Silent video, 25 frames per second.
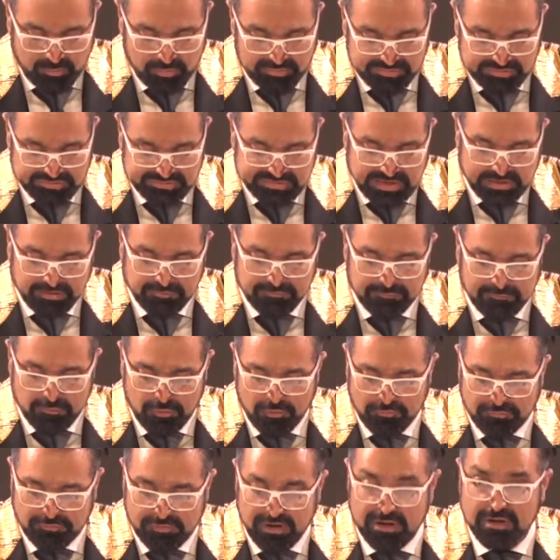which is at the
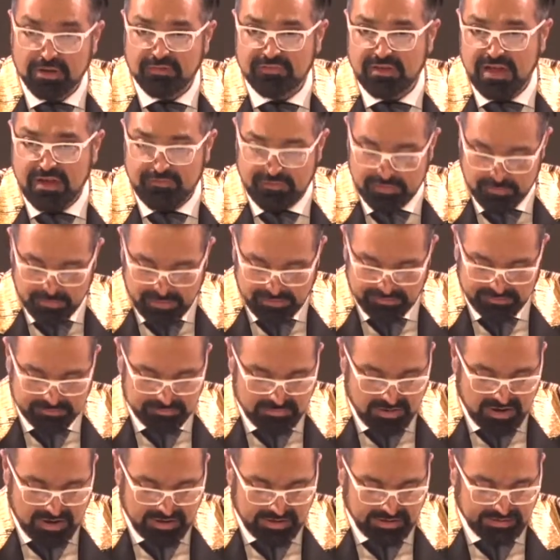forefront of everyone's
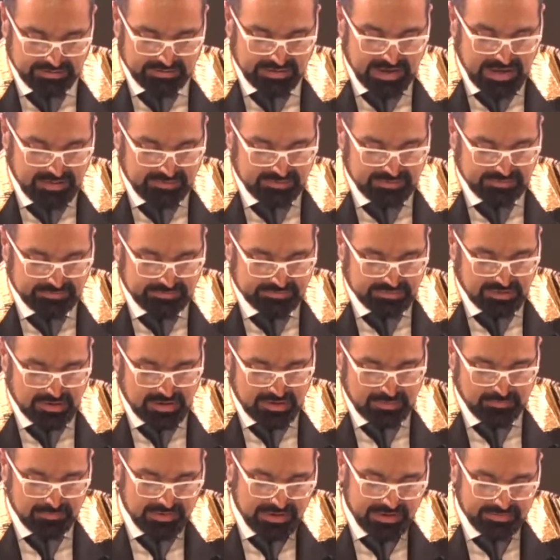mind at this time,